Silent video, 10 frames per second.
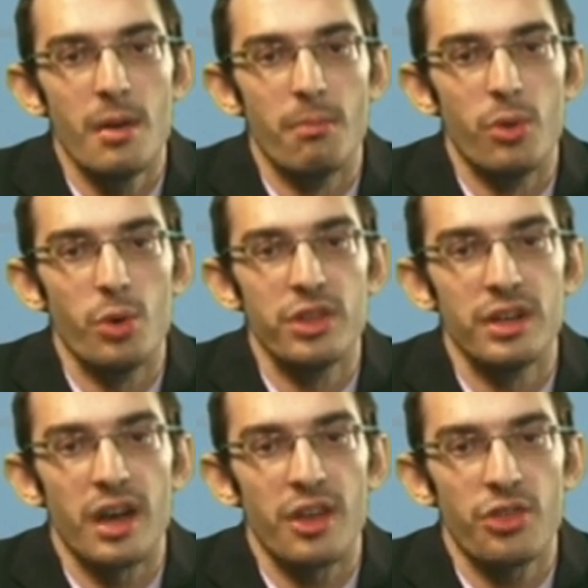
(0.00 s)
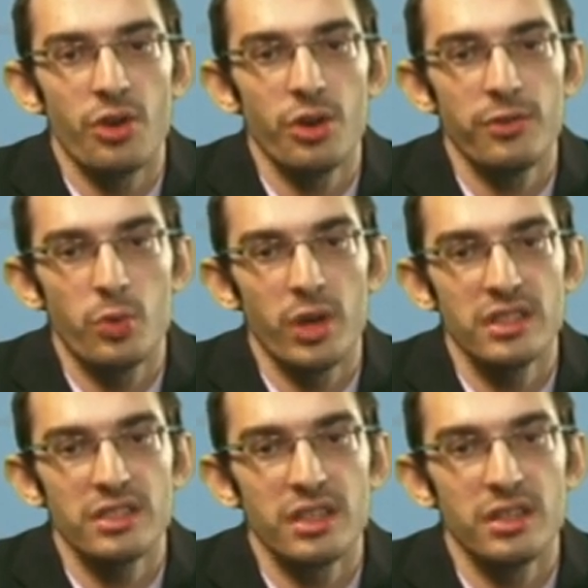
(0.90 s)
More than a third of
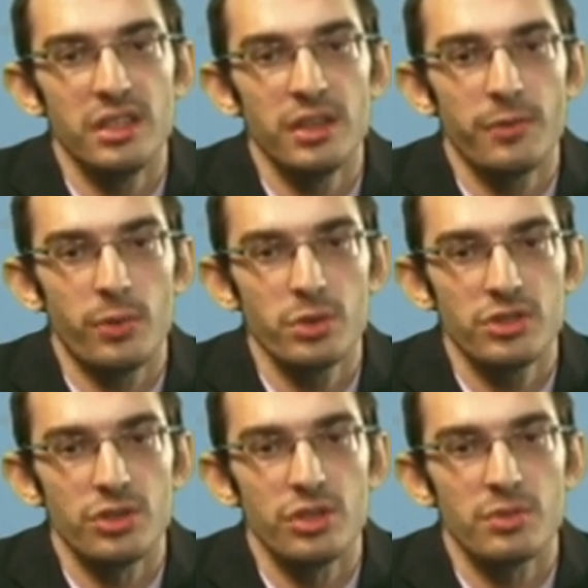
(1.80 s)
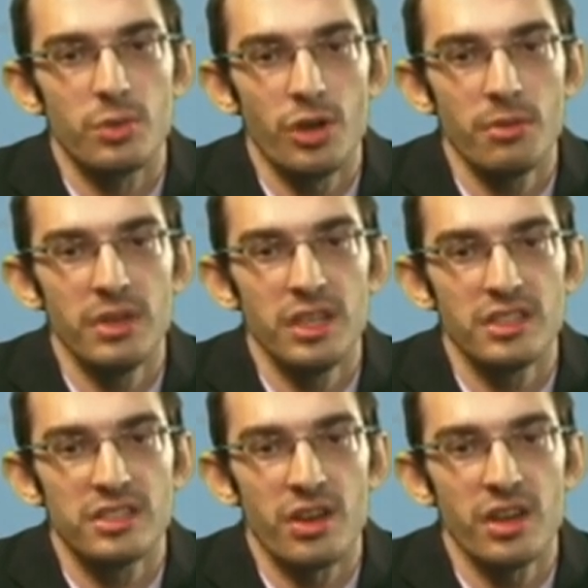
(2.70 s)
Queensland Year 4 students were not
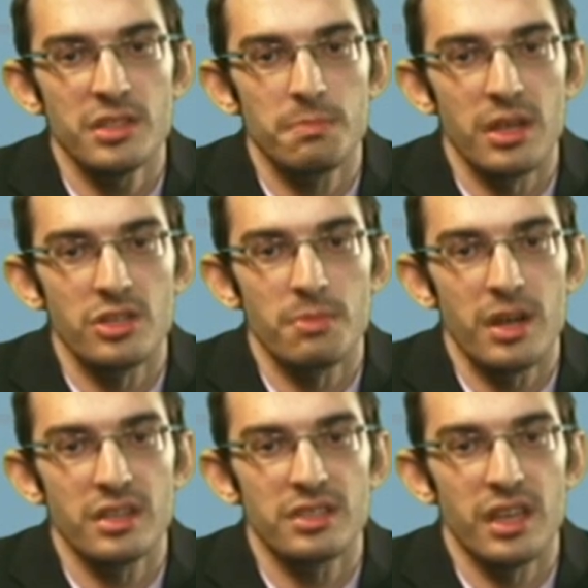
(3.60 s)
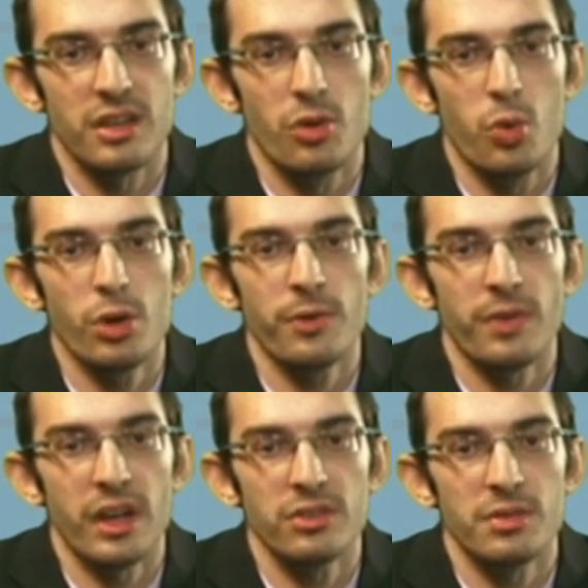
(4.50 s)
meeting science benchmarks, and a quarter
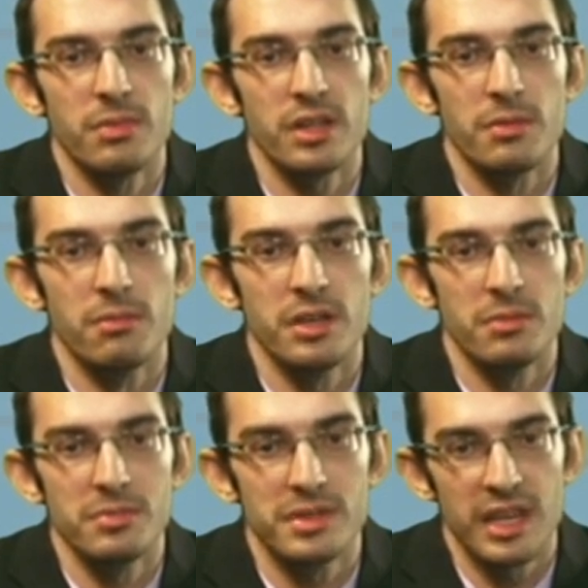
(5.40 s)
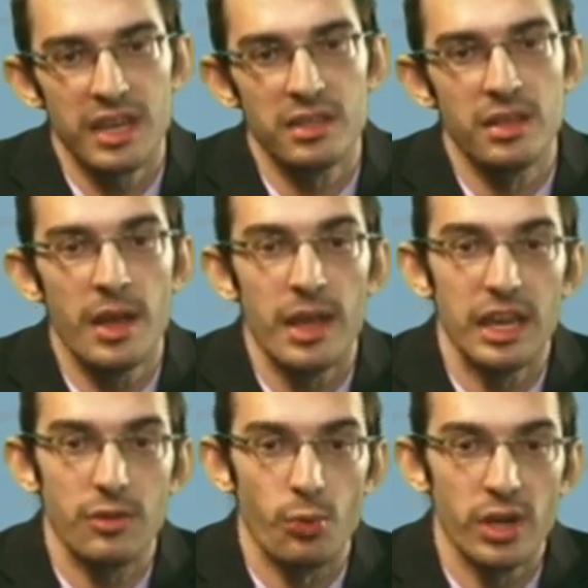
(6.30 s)
failed to meet the minimum standard
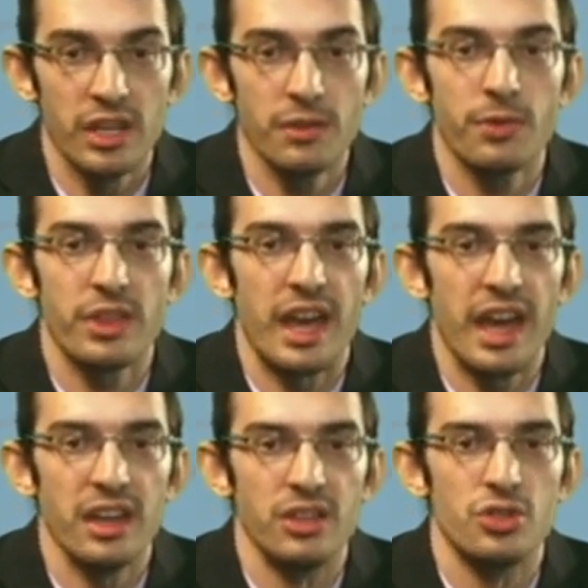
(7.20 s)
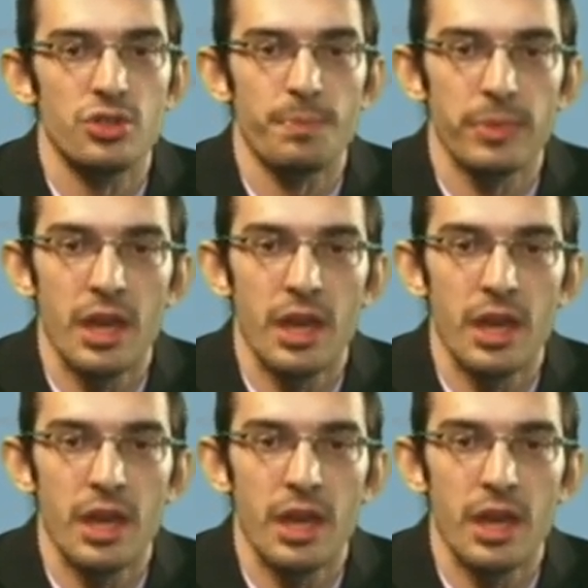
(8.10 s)
in reading for their age.